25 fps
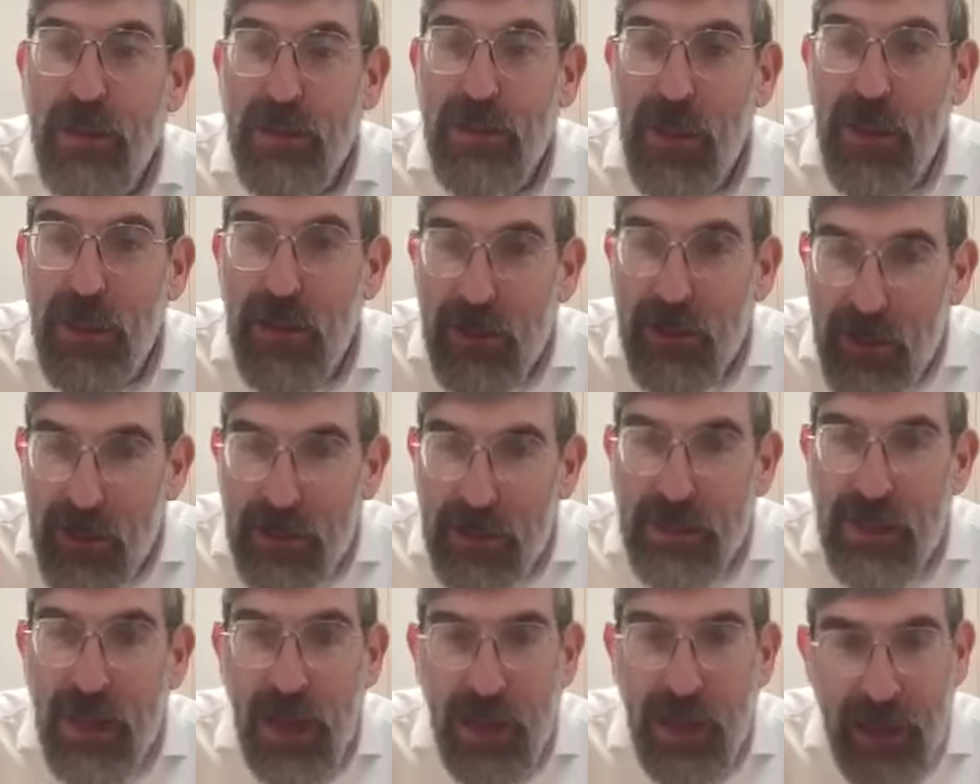that it
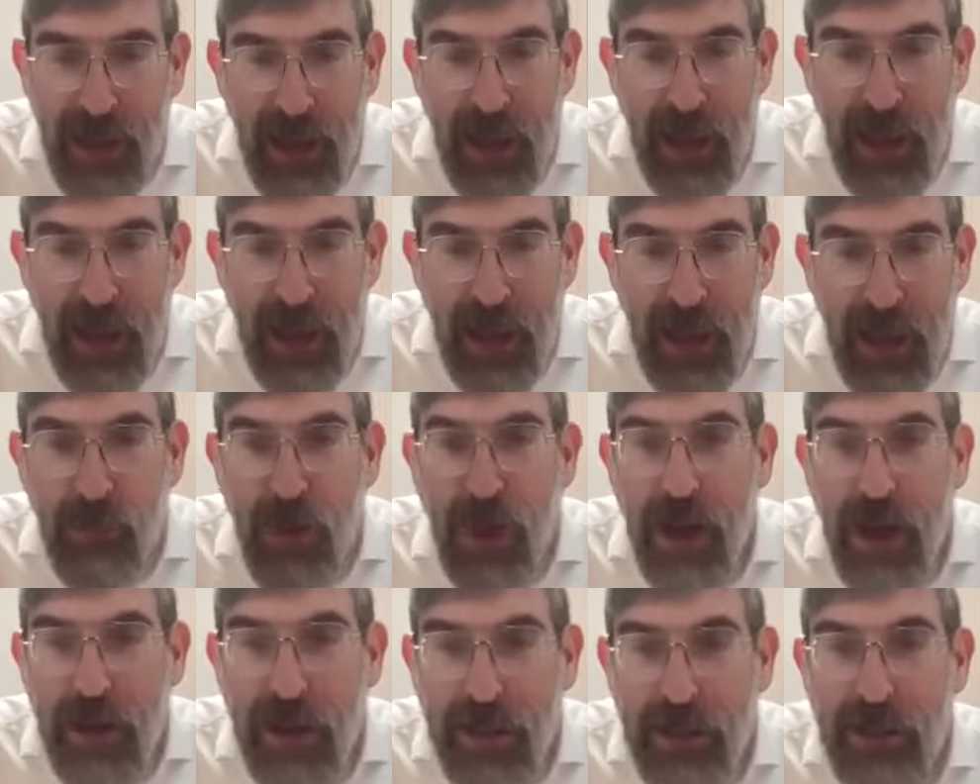does not have
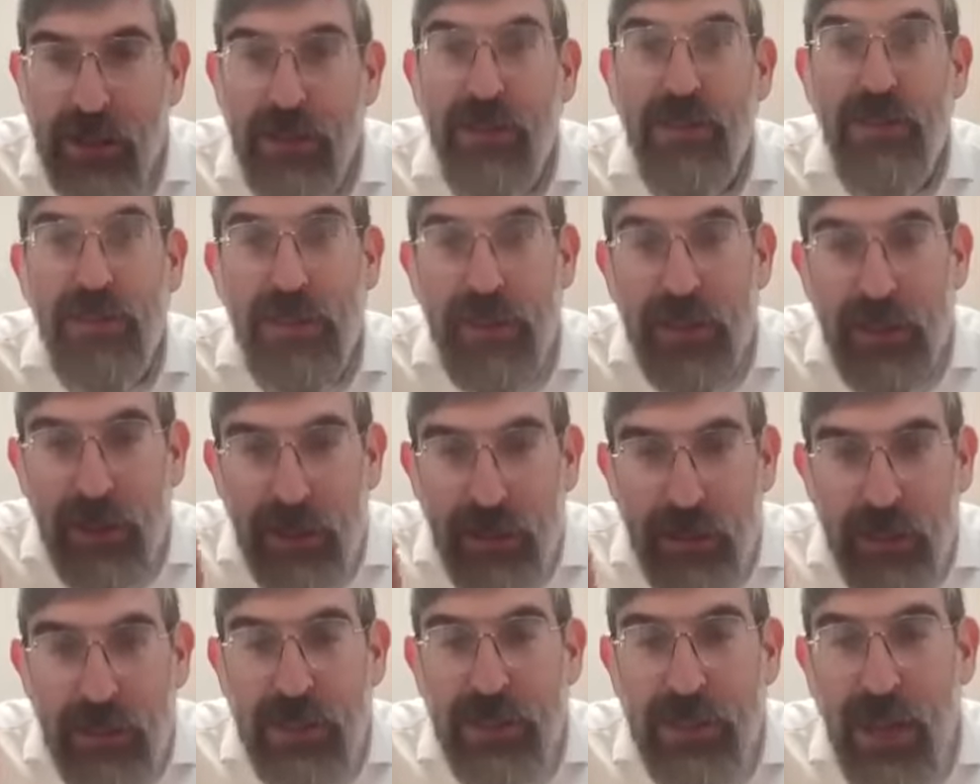what?
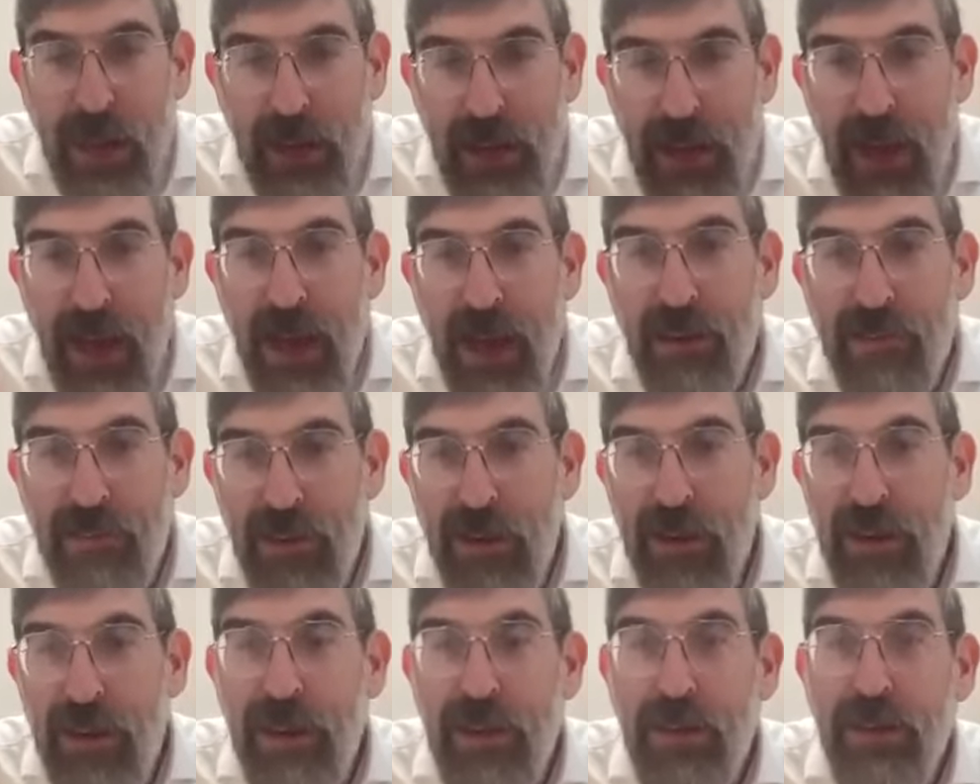It does not have
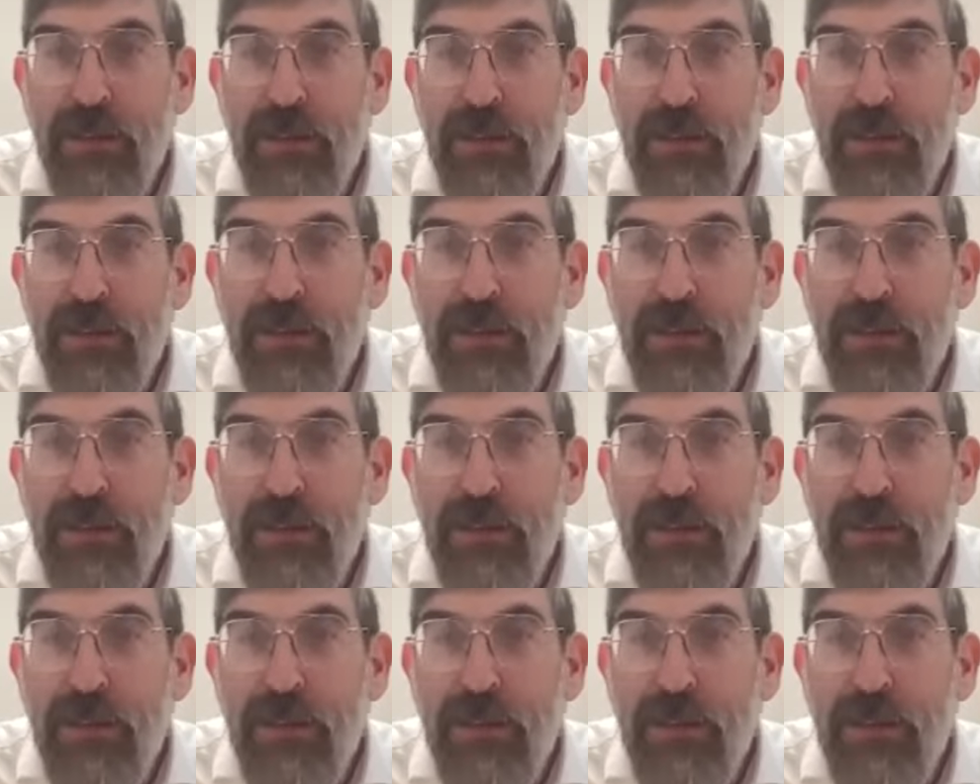a